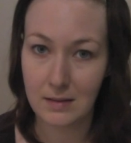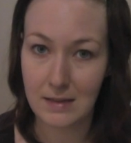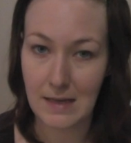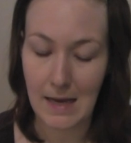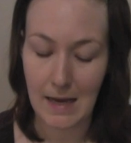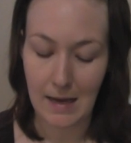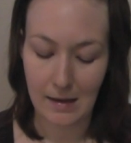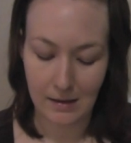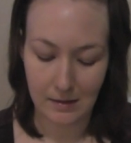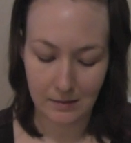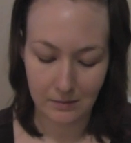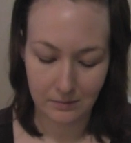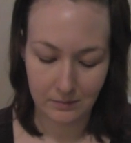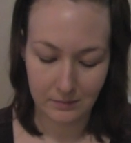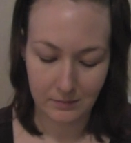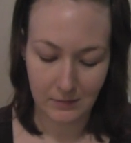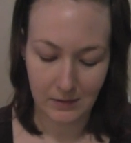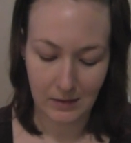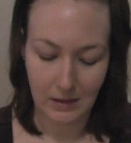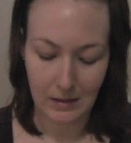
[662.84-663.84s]
tanner.
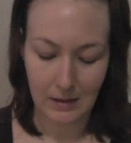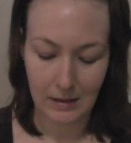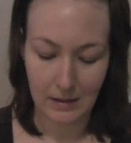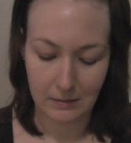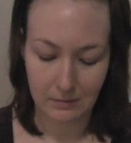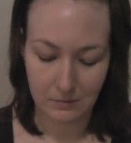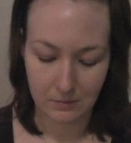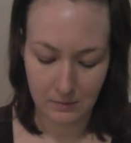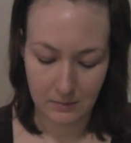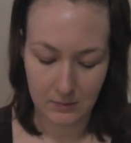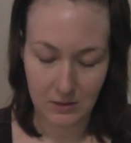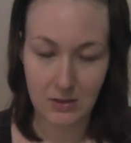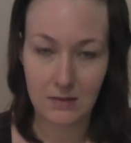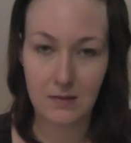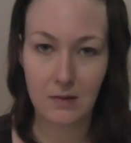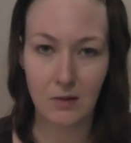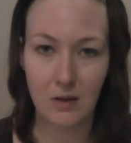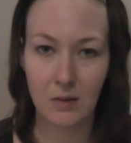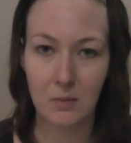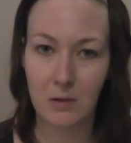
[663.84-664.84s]
I
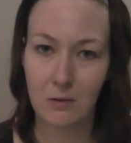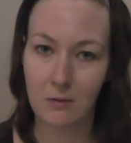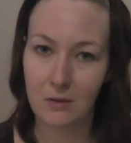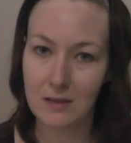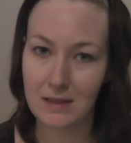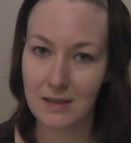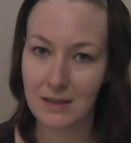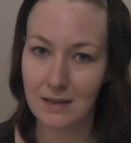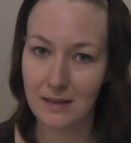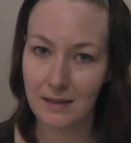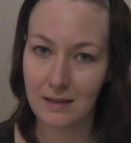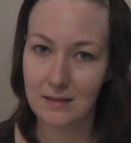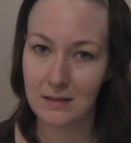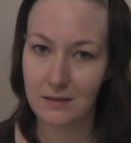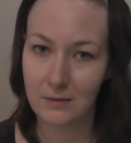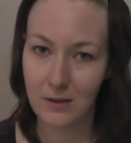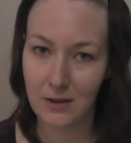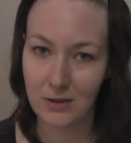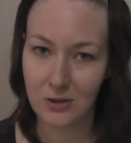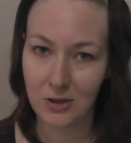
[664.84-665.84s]
just look a bit
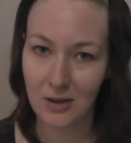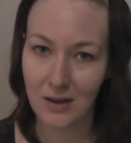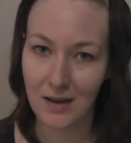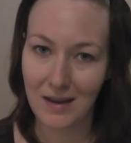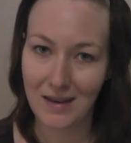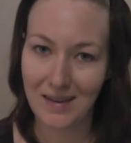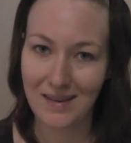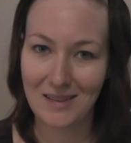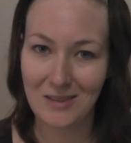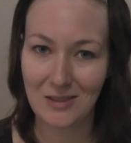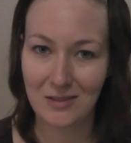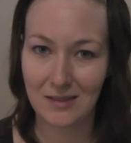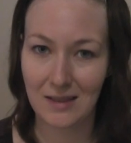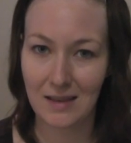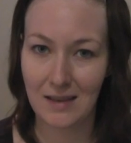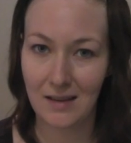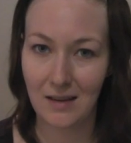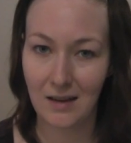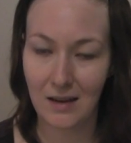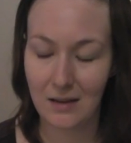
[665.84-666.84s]
ridiculous if I try and do
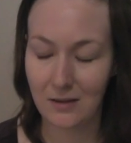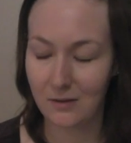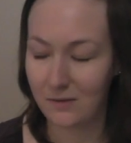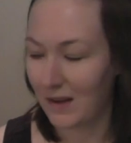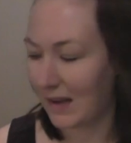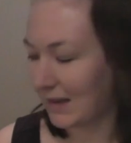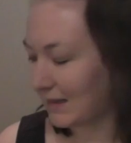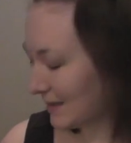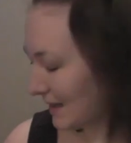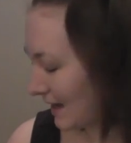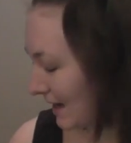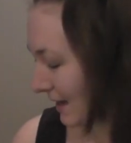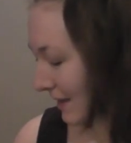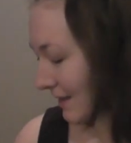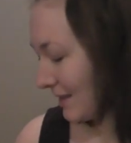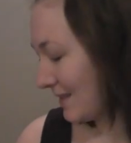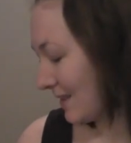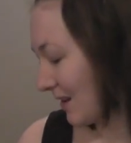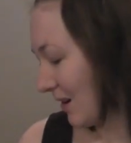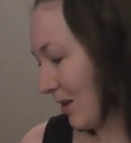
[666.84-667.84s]
any kind of fake
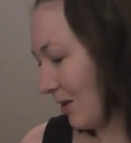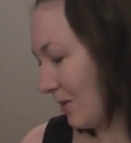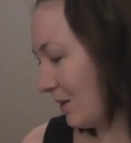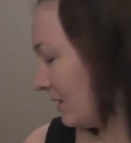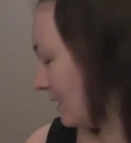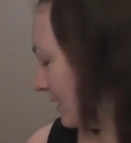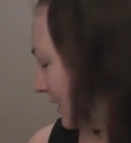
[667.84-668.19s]
tan, so